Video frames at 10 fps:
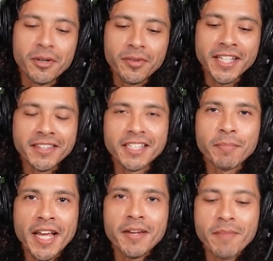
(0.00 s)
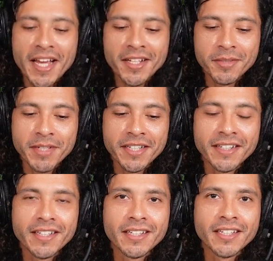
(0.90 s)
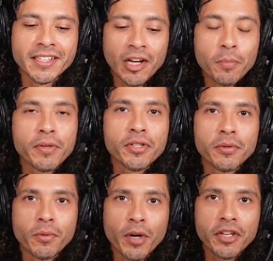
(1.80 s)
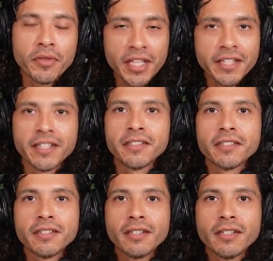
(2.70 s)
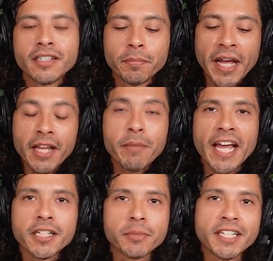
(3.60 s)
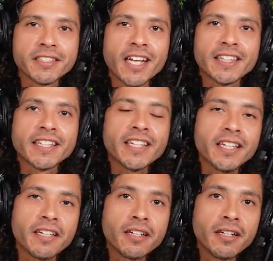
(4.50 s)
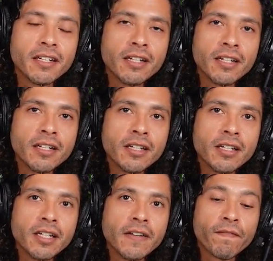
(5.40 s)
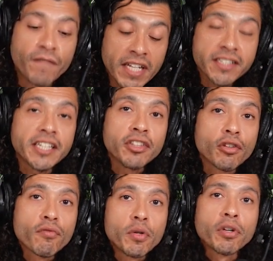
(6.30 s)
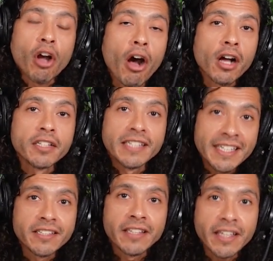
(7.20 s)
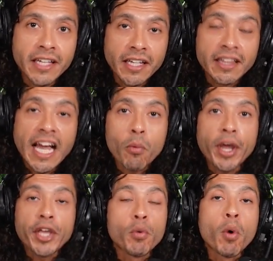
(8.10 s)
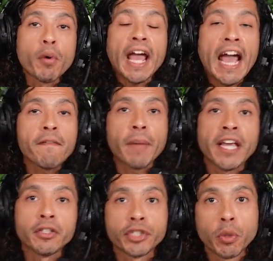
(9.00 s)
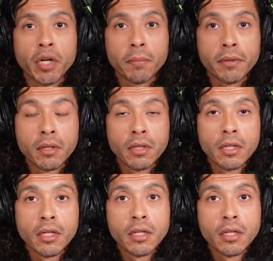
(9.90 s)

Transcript: I don't think this pain management is helping you the way you think it is. Because pain management is not the key. Fixing the root cause is the key. That way you won't have pain show up.